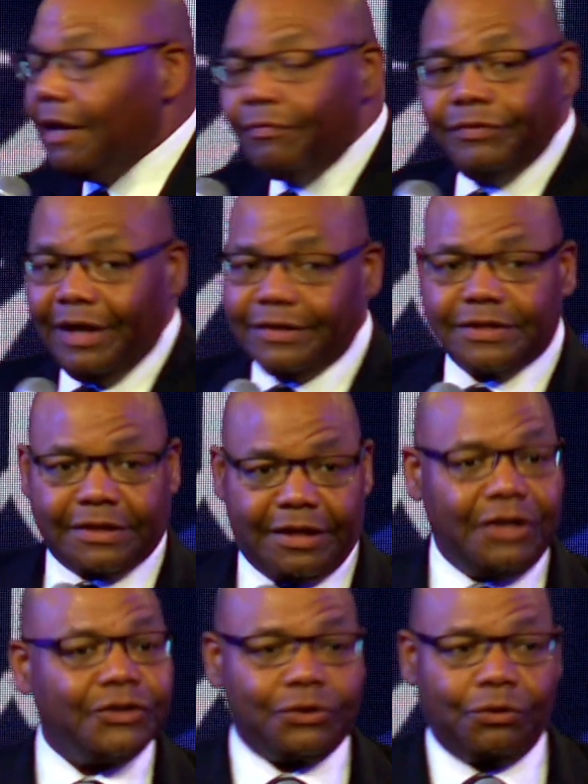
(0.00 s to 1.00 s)
They
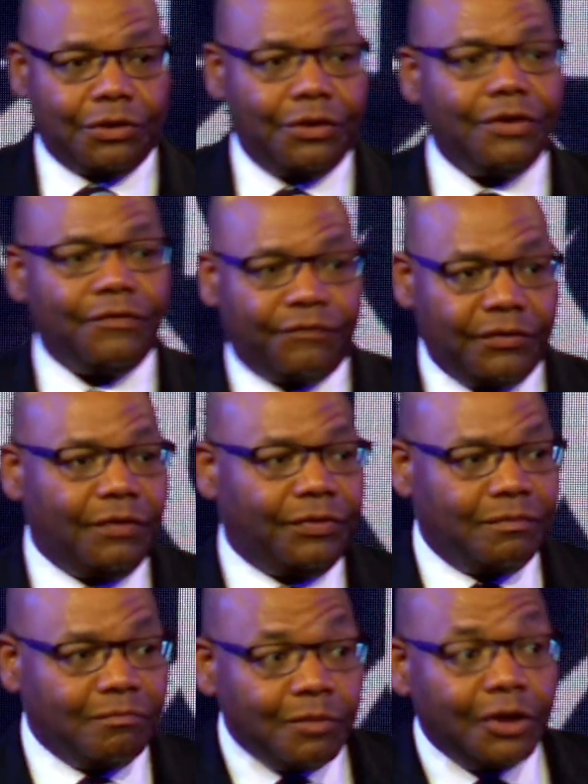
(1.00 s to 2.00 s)
scheduled her for
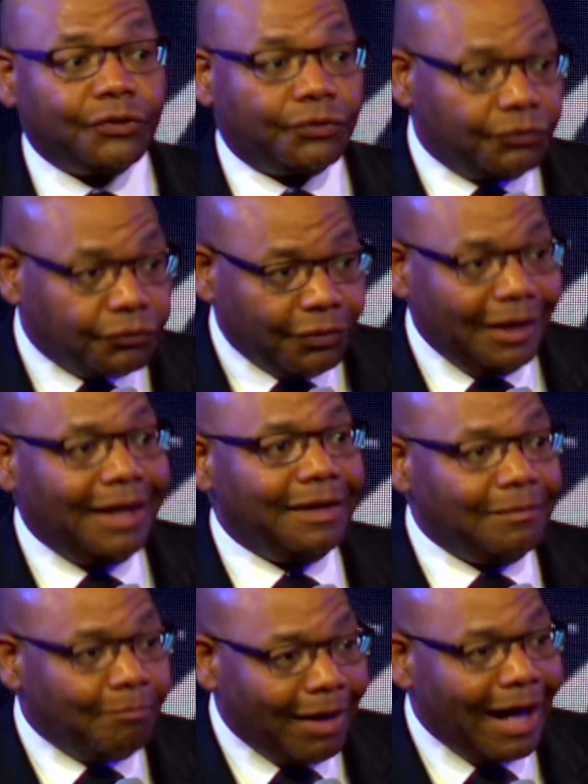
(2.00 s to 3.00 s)
the much
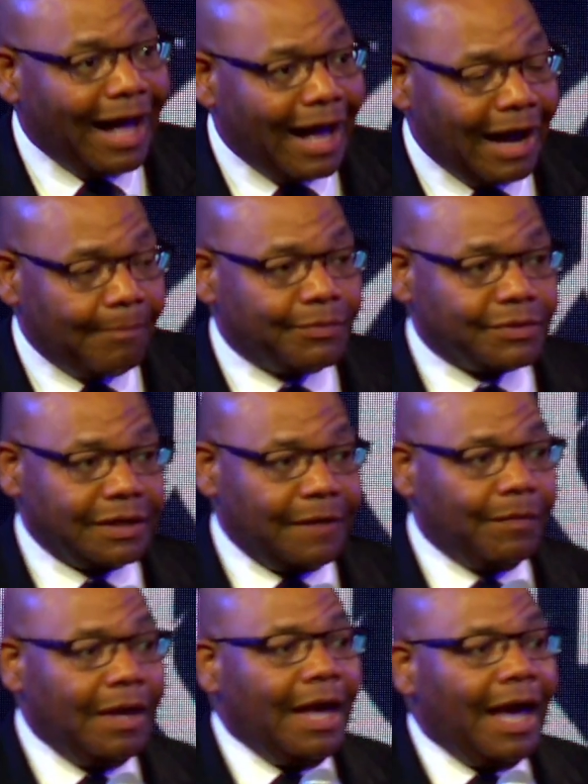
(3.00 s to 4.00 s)
dreaded biopsy,
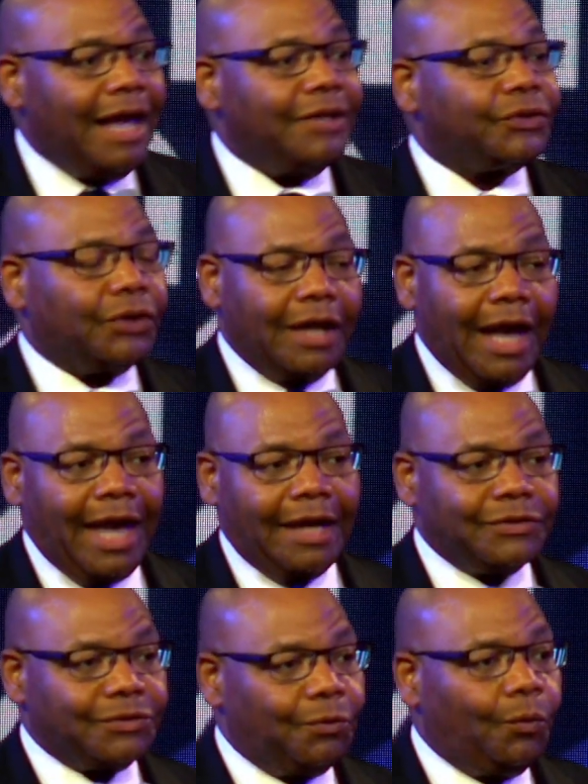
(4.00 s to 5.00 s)
and she
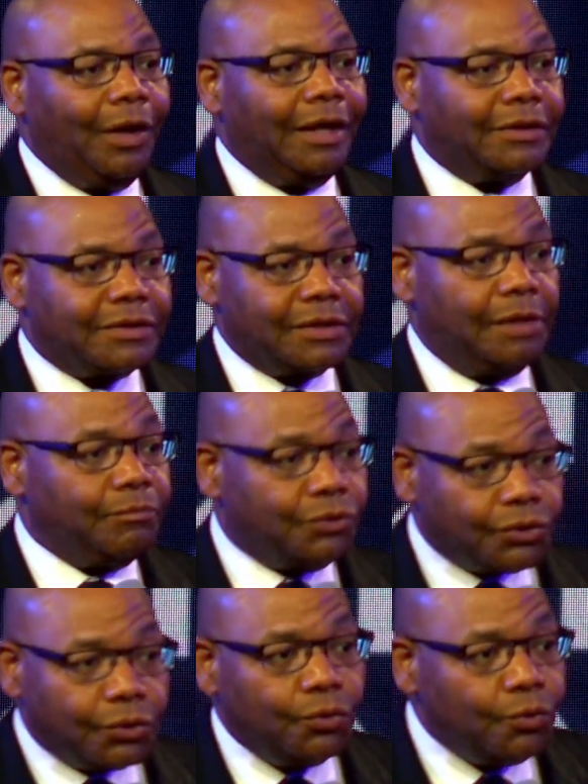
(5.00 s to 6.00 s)
had to wait some
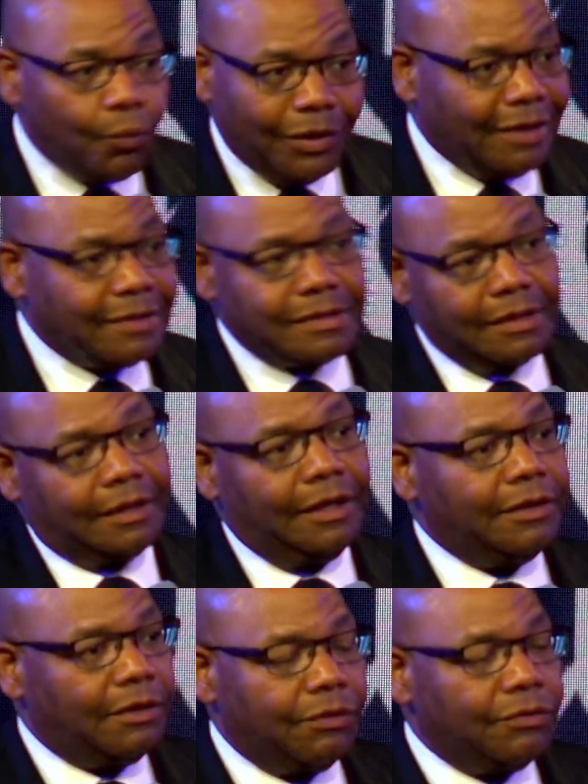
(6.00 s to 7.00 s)
two weeks to
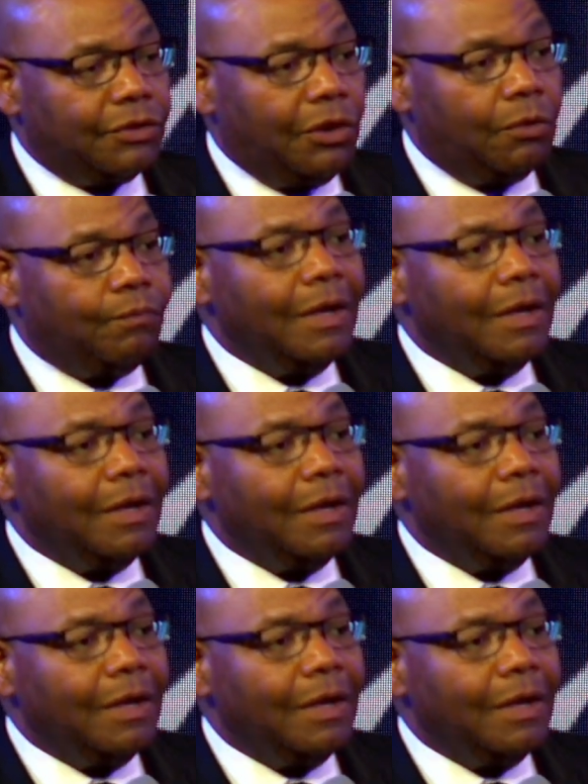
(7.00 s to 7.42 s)
get her note